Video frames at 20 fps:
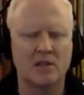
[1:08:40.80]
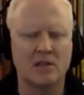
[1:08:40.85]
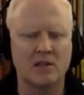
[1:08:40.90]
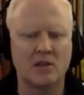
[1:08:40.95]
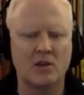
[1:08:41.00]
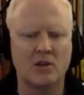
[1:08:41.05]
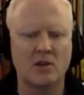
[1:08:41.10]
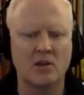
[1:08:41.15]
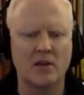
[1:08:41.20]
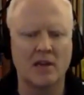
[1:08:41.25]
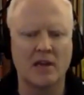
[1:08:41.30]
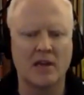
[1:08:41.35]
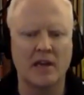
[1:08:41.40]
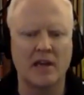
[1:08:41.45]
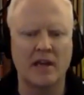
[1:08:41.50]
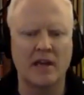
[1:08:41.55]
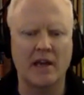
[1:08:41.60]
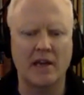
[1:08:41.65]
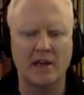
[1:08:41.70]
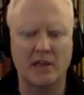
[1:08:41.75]

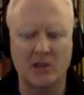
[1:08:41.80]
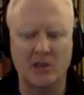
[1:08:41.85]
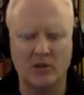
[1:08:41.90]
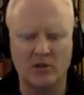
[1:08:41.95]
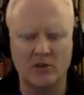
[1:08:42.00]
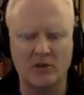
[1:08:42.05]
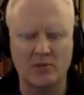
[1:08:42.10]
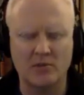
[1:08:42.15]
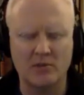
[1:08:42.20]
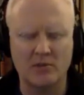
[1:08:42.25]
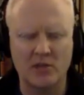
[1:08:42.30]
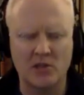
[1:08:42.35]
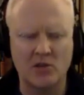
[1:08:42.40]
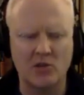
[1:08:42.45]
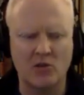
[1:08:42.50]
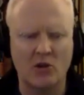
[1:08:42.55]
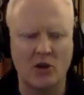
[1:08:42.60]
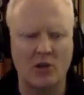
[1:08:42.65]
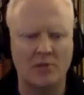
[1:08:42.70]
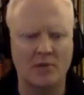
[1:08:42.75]
And it can also be
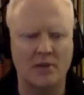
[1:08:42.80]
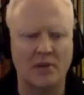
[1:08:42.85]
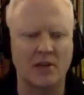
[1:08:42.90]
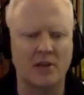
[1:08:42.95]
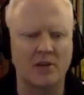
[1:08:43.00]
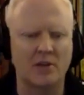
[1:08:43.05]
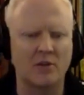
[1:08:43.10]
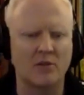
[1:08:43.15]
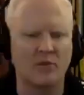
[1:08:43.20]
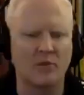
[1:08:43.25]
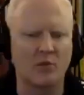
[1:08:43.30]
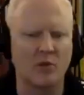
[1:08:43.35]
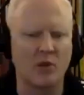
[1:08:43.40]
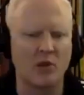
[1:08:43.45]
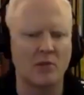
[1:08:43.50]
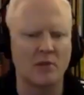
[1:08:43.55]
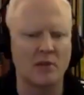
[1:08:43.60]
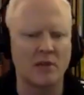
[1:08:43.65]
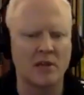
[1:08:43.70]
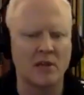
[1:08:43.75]
so complicated and
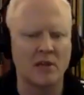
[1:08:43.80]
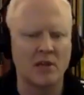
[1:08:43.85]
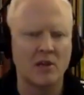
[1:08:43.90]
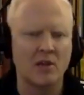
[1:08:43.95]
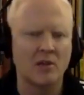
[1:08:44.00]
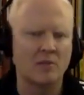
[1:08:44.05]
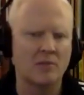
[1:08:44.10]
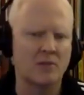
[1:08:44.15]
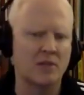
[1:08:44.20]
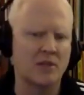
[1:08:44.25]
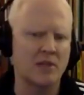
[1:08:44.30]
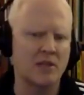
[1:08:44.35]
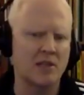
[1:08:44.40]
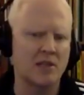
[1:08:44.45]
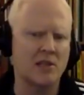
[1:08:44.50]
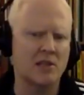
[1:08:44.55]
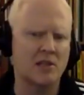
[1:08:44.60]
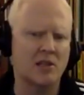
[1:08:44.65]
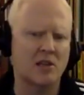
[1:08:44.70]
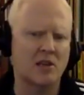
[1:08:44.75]
overwhelming. The
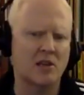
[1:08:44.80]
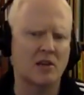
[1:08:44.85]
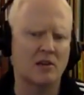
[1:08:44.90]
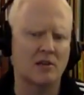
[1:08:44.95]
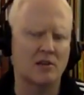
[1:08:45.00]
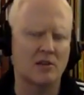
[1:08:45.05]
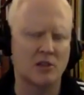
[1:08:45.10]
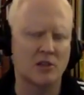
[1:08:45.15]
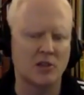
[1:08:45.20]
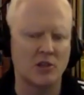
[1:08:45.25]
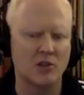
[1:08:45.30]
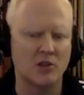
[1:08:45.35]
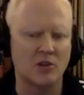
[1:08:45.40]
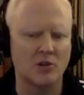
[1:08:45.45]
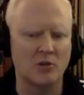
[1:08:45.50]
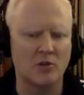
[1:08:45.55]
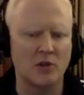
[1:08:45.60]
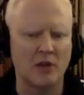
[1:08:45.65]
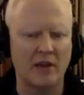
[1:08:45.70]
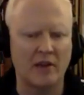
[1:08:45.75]
easiest thing to
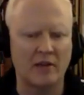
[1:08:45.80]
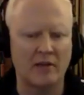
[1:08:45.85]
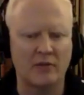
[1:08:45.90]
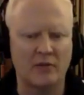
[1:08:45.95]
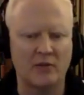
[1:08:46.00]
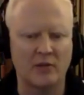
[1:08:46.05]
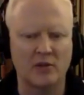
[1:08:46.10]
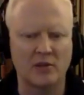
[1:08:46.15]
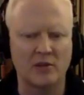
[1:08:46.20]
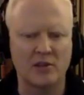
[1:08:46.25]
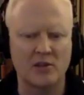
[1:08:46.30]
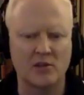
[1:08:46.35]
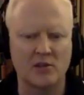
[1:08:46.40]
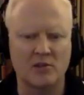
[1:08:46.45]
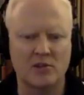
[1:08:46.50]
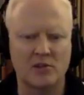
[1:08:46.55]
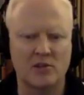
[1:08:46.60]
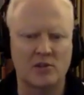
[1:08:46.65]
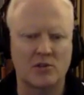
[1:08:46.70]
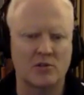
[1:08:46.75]
do, and for
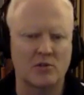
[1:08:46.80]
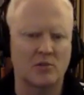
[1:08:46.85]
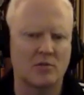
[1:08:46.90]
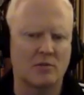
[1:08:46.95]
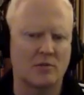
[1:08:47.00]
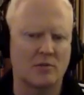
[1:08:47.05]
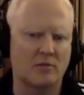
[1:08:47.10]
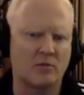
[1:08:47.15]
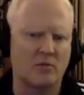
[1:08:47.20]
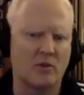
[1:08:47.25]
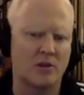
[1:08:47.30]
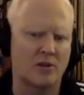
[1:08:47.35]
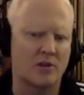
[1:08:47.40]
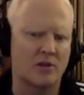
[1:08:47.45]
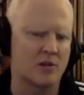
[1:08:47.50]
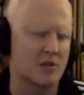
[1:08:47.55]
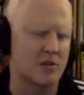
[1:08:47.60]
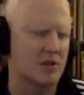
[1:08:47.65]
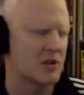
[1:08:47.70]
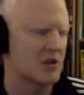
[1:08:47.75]
listeners or
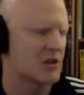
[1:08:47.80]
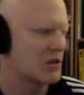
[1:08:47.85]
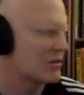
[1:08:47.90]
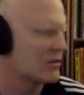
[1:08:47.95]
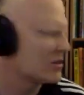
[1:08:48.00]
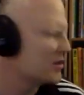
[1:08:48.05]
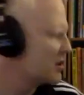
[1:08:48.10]
watchers of this show